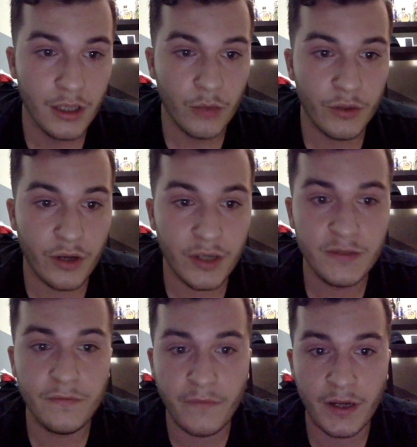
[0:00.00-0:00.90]
With hard
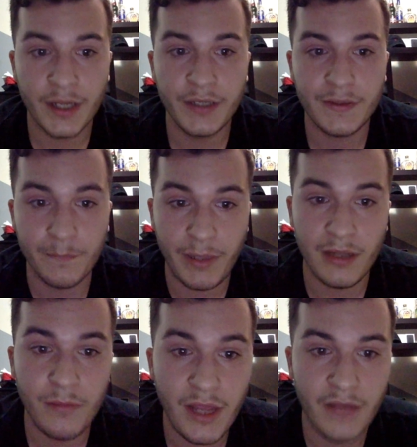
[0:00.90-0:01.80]
to find
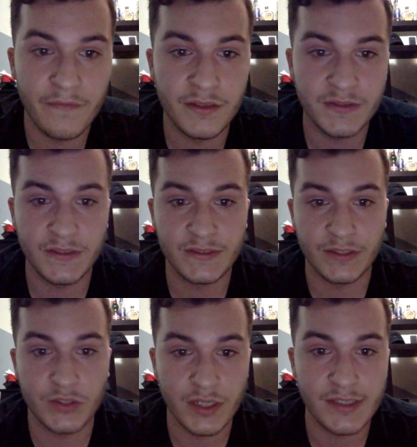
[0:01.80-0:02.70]
compellable evidence to
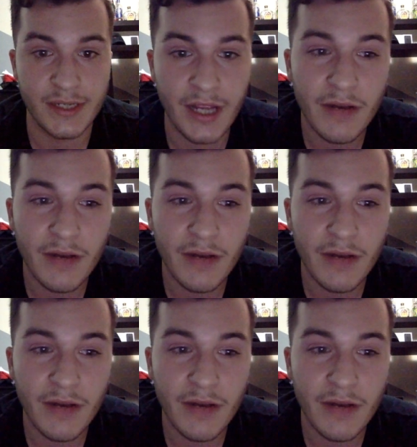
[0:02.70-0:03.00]
suggest that